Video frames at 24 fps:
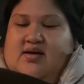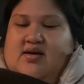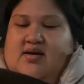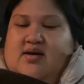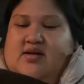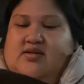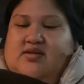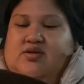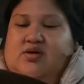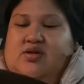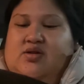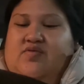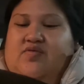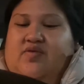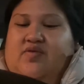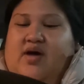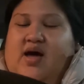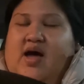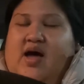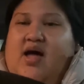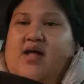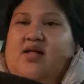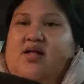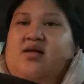Totally
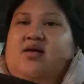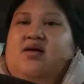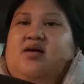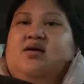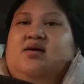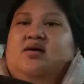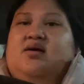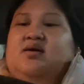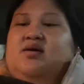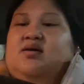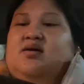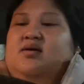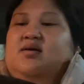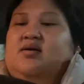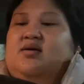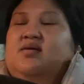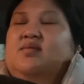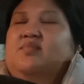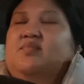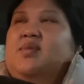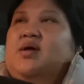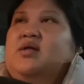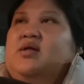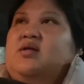forgot.
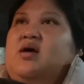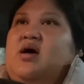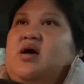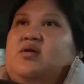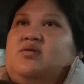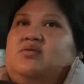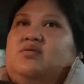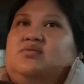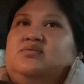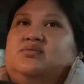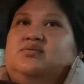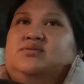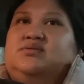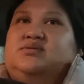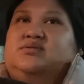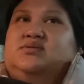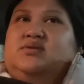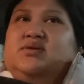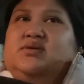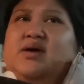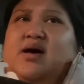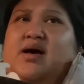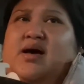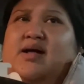McDonald's
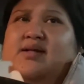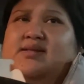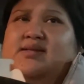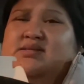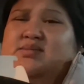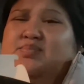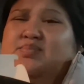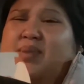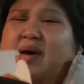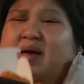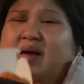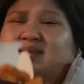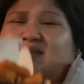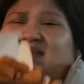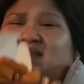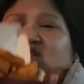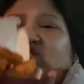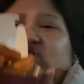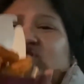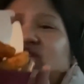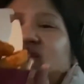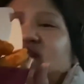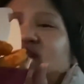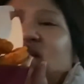got spicy
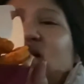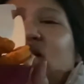chicken.